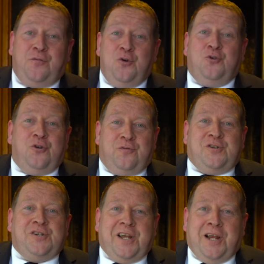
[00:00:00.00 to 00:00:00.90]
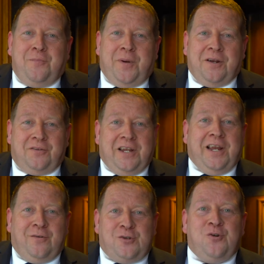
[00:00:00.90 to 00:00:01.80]
future of sustainability
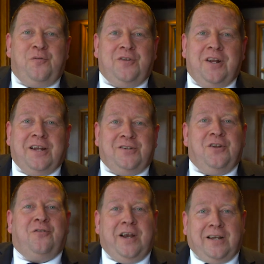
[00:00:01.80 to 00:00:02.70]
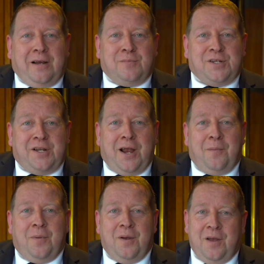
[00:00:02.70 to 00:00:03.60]
here at Sofitel Legendary Grand Amsterdam.